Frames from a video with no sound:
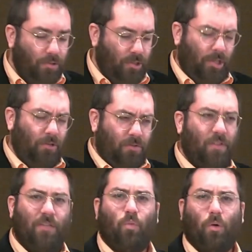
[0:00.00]
use
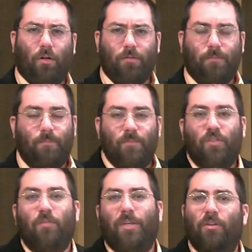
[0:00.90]
this word,
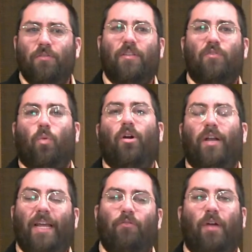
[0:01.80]
excuse me, use this
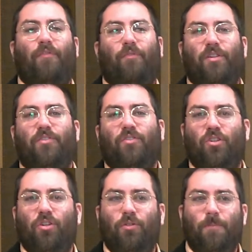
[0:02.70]
word in reference
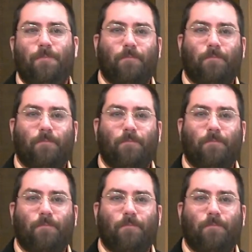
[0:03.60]
to